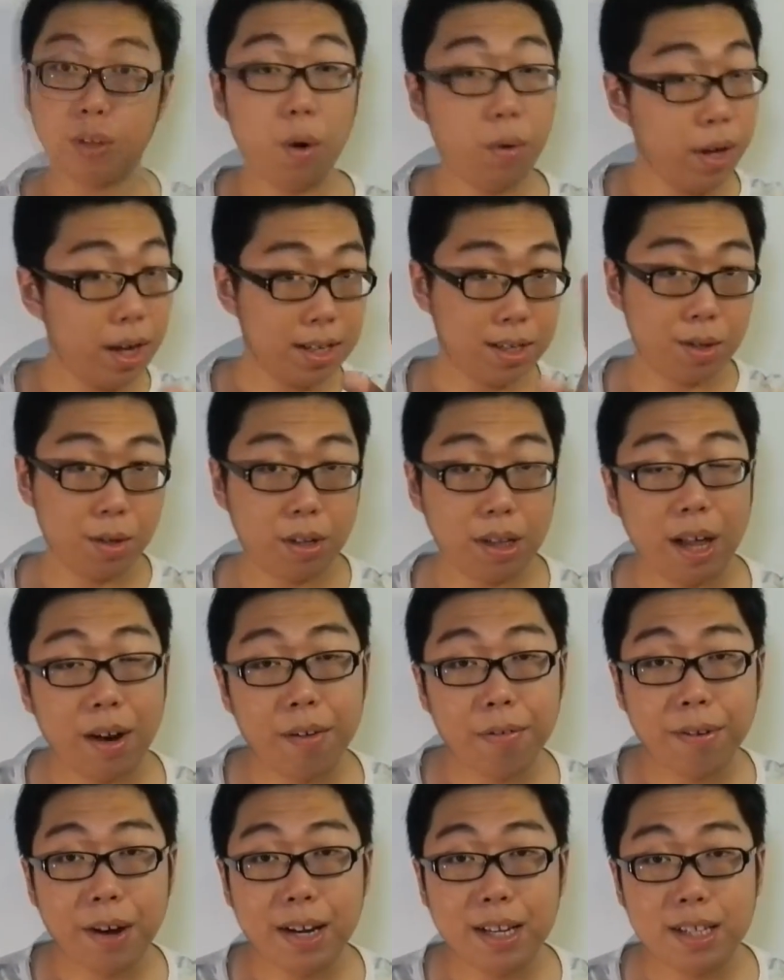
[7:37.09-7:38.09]
Oh yes, to
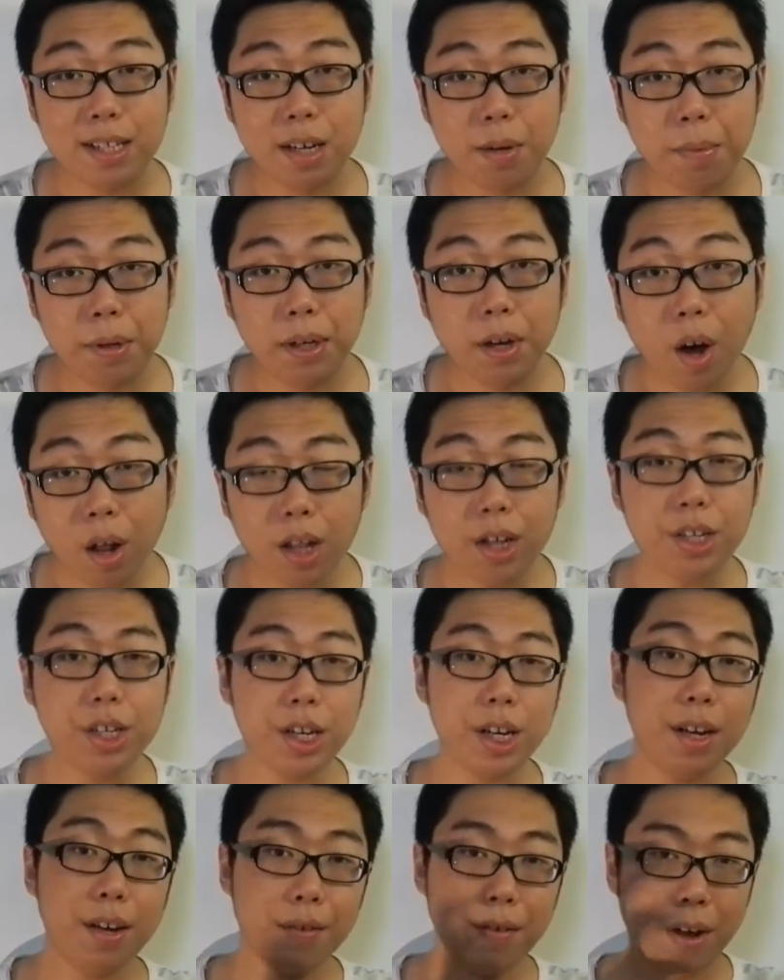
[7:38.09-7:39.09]
clarify the
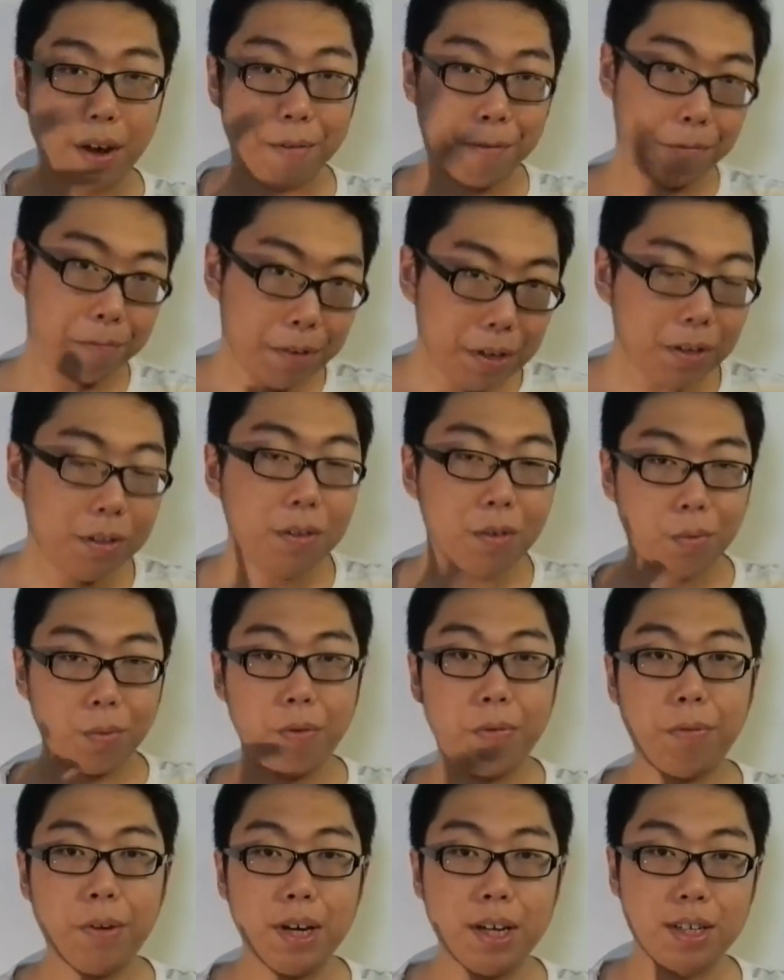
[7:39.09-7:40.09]
terminology, a field
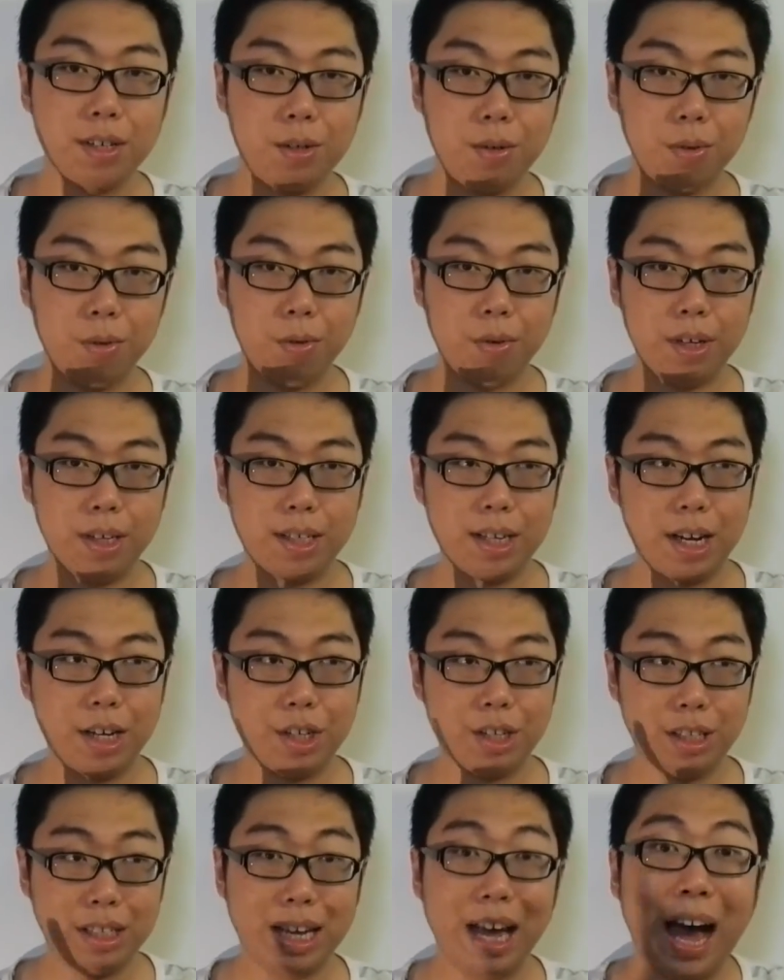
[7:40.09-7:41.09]
refers to
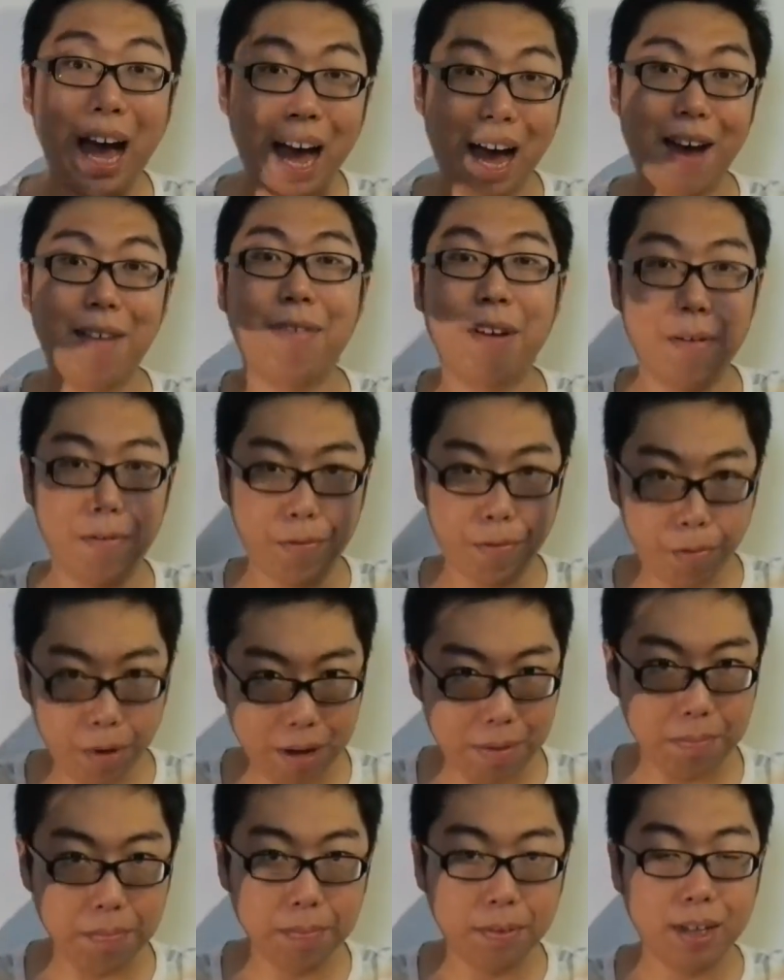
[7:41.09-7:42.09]
essentially half a
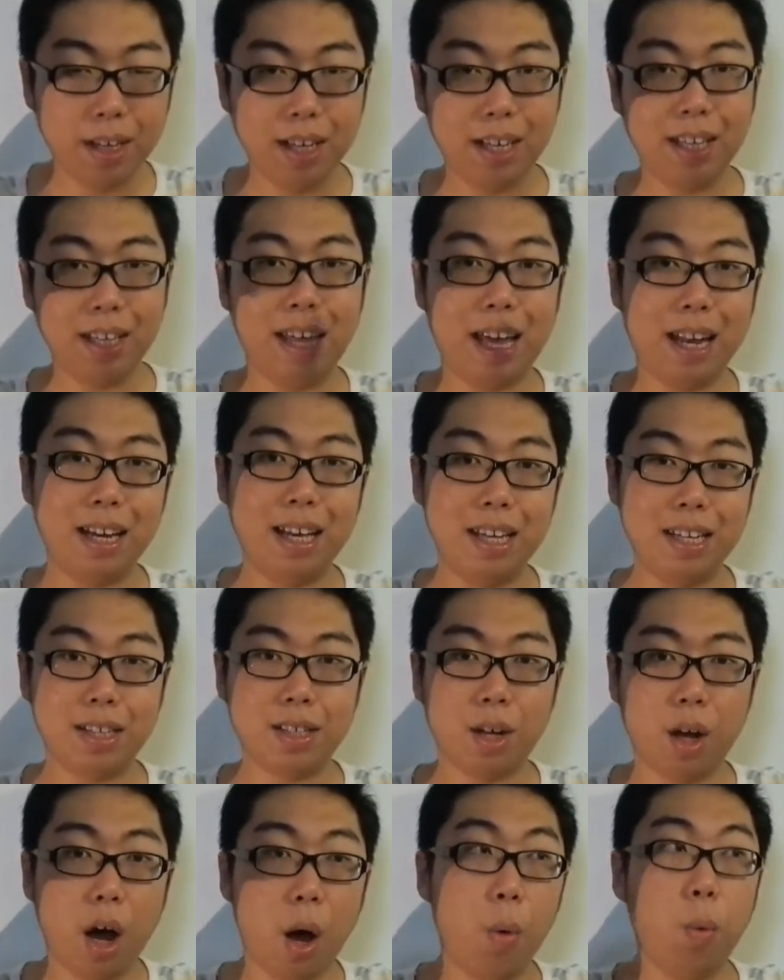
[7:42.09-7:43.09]
frame. That
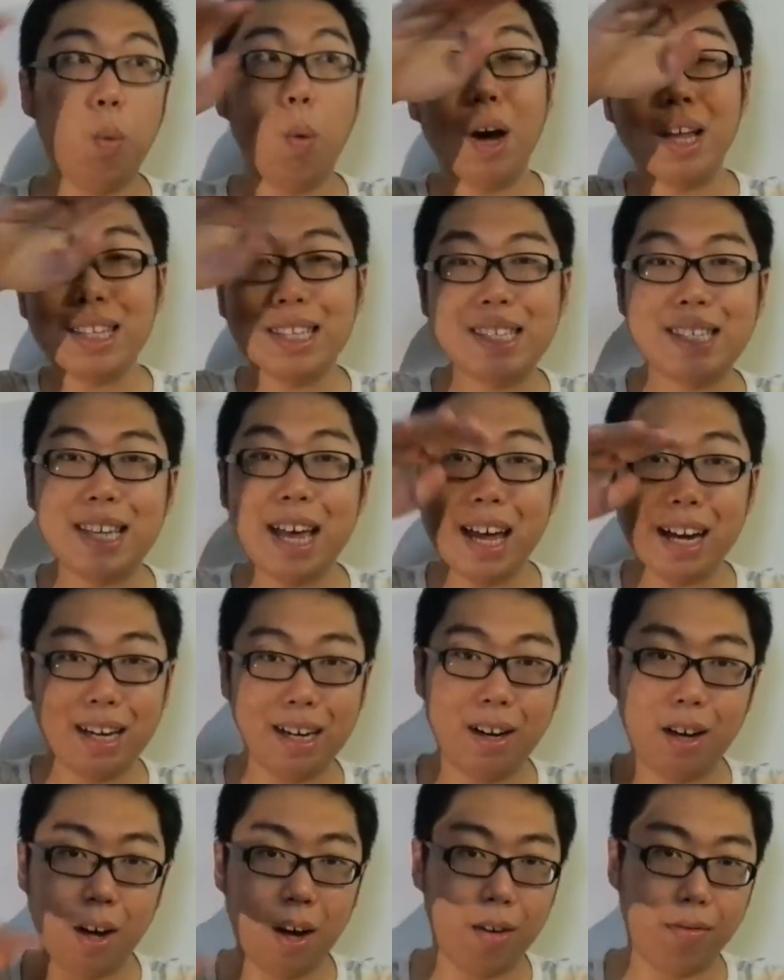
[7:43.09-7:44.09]
is one
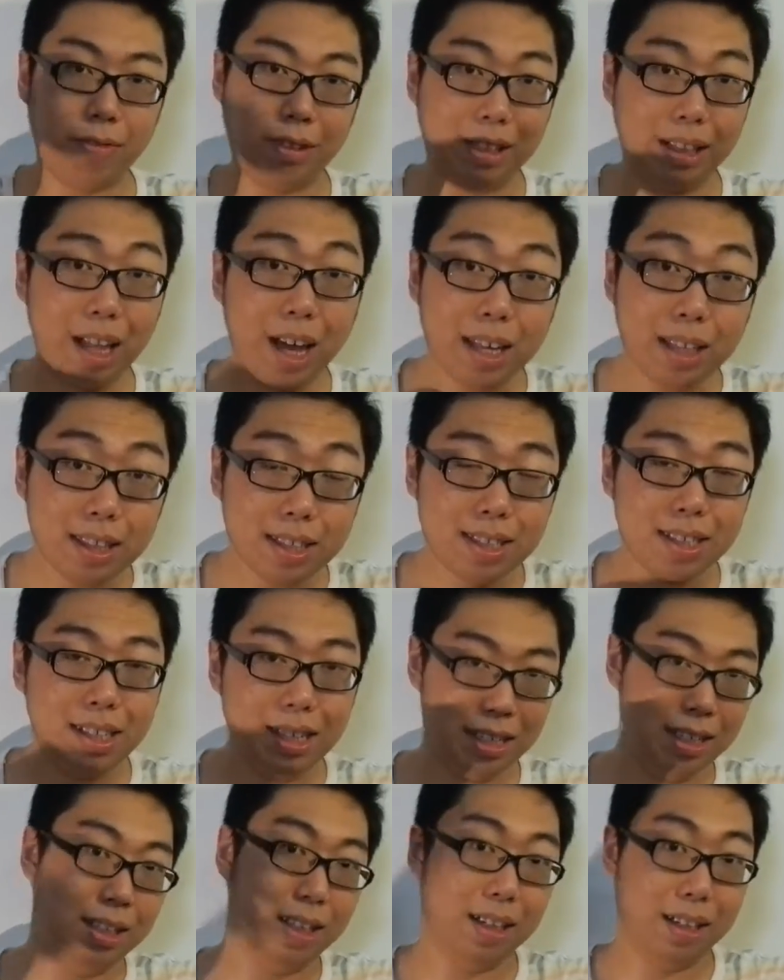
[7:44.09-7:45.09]
set of lines,
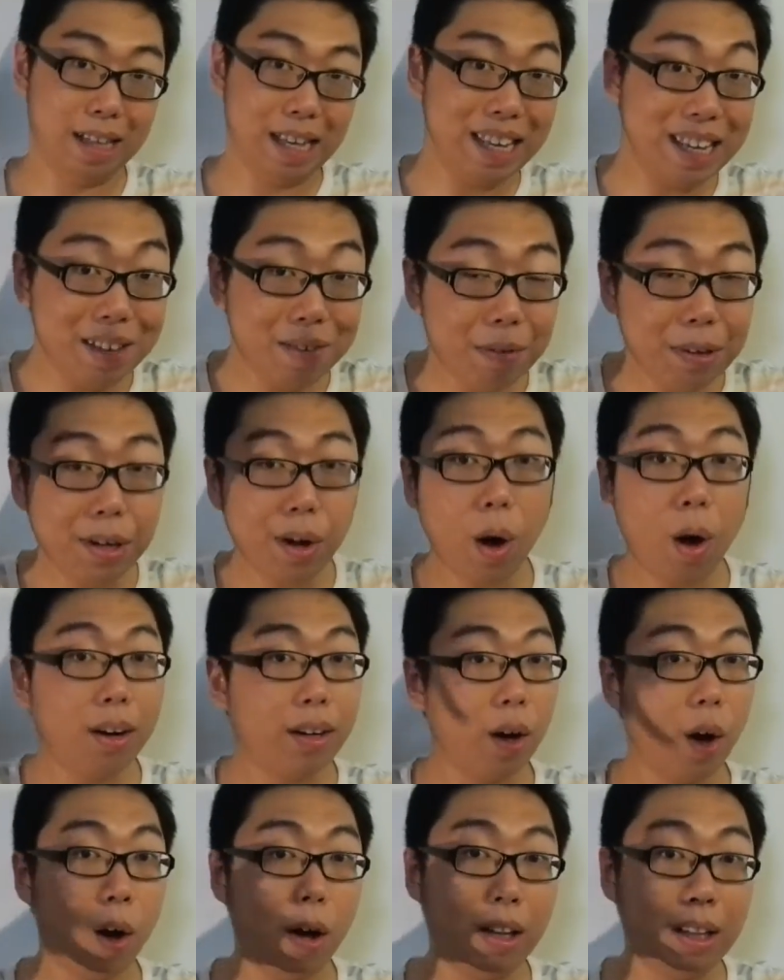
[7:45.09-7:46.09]
either the even
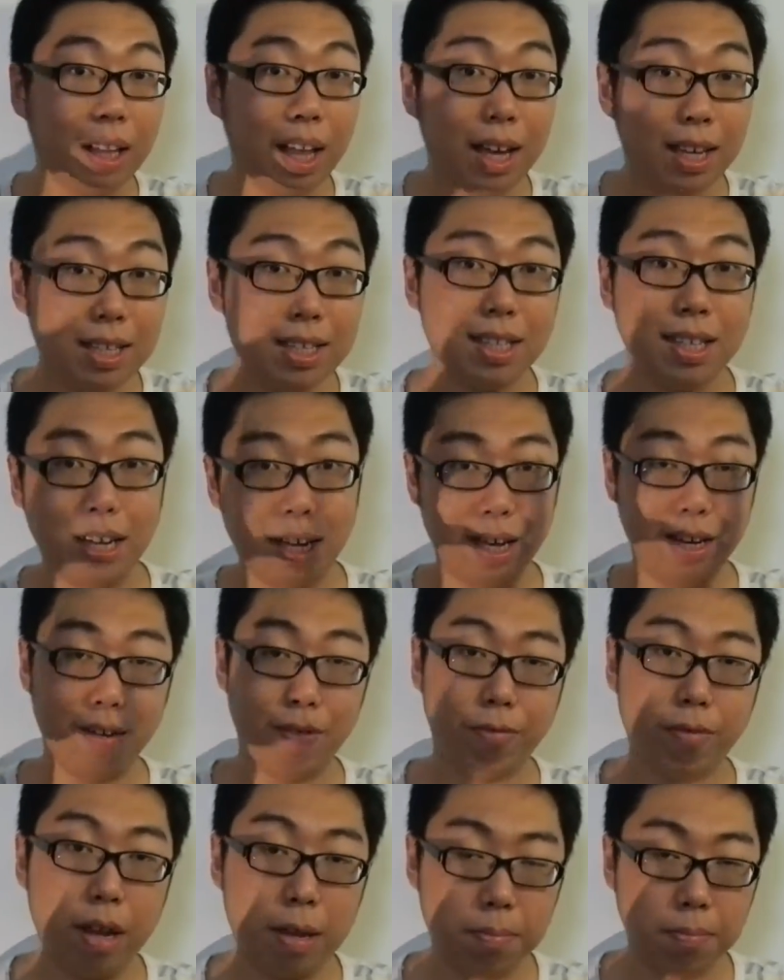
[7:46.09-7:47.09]
or the odd lines in
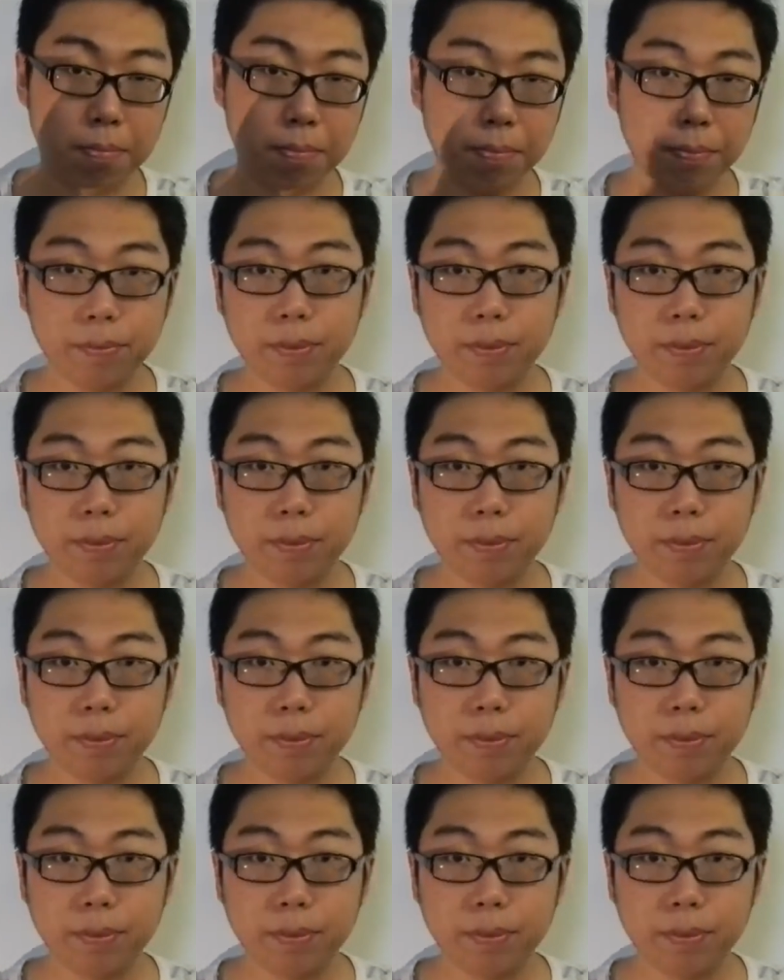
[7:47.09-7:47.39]
a frame.